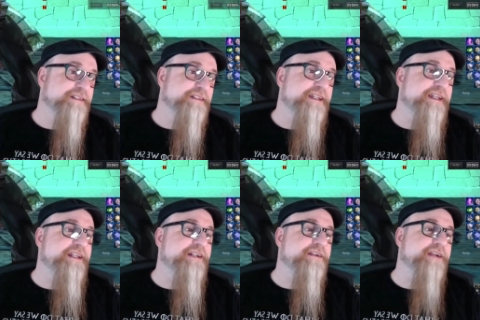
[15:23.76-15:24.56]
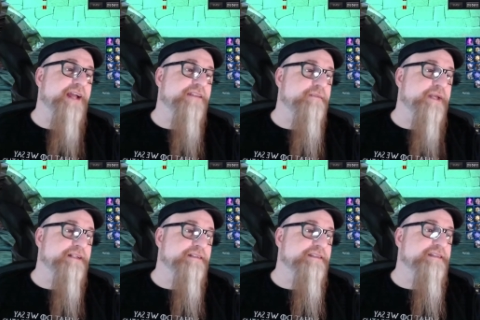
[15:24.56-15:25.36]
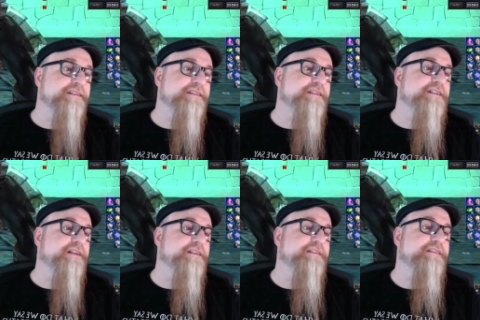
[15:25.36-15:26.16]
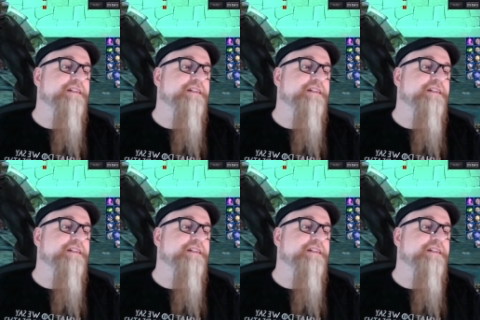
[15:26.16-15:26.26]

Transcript: here as main assist you know these